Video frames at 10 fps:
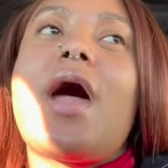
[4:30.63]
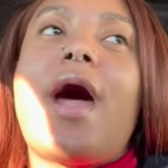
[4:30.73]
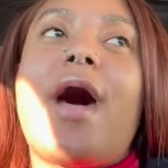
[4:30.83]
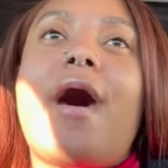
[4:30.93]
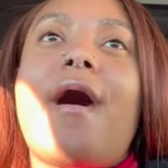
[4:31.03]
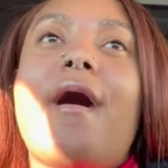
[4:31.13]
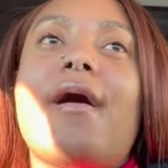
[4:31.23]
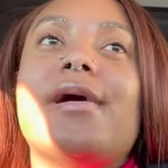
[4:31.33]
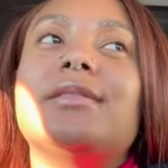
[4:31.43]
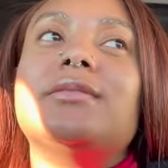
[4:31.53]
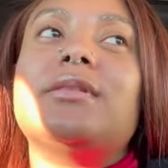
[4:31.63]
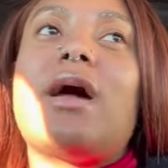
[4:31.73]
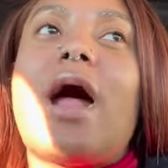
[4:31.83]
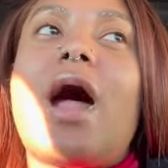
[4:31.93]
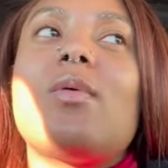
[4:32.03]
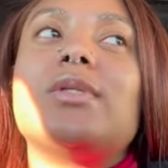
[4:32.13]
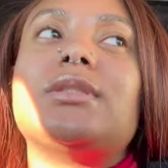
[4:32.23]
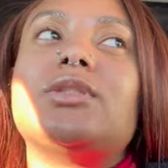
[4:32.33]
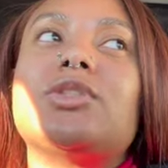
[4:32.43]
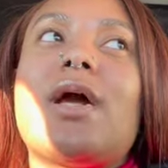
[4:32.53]
uh, I
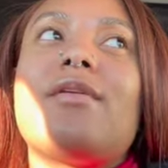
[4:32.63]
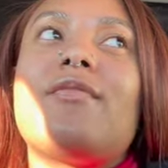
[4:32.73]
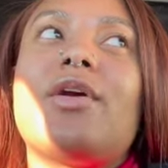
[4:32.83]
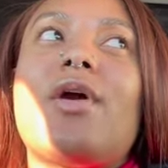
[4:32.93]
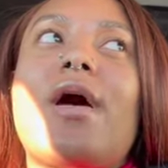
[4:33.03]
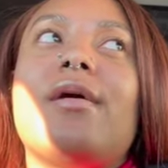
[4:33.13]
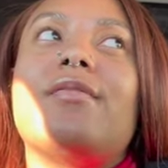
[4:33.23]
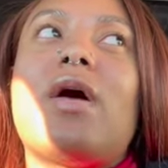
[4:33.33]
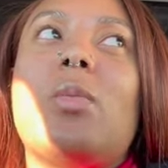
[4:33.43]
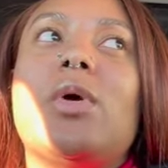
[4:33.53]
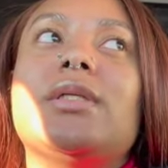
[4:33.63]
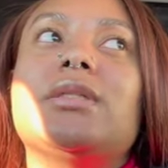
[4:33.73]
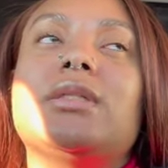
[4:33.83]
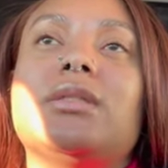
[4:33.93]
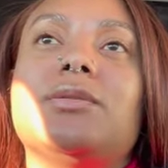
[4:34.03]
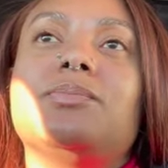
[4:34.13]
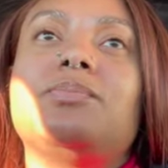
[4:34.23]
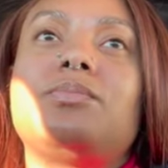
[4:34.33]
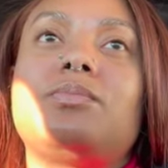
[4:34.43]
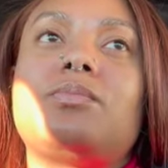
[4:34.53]
was trying to figure out if I wanted to
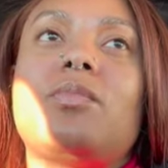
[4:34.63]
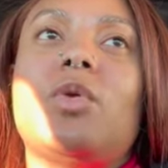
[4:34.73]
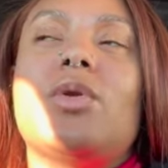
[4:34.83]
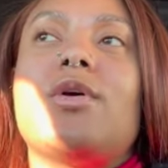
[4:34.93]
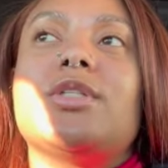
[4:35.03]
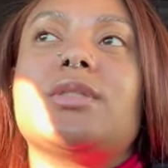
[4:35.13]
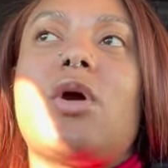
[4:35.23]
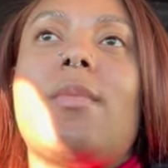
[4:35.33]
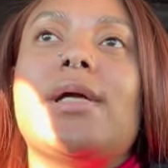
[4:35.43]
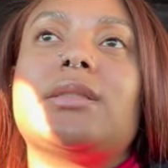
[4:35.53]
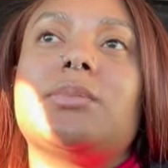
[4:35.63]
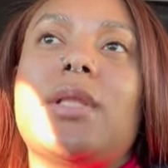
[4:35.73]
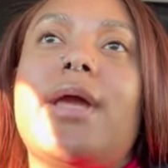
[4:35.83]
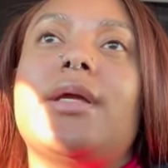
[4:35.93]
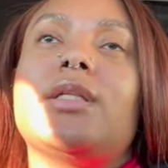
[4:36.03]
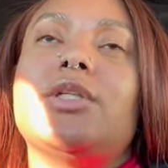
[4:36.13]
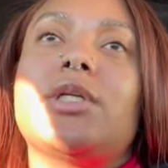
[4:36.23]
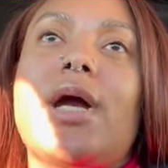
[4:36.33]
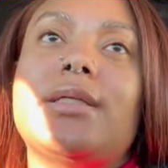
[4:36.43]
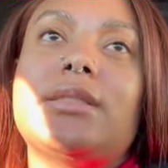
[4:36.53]
you know, just go back to playing clear
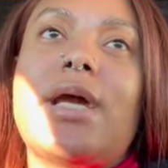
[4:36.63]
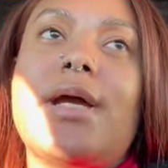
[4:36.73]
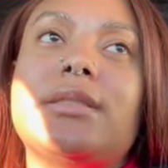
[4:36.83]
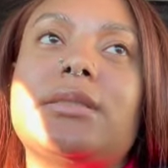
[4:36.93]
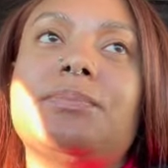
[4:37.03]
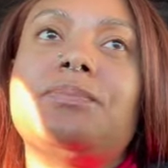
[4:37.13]
contacts.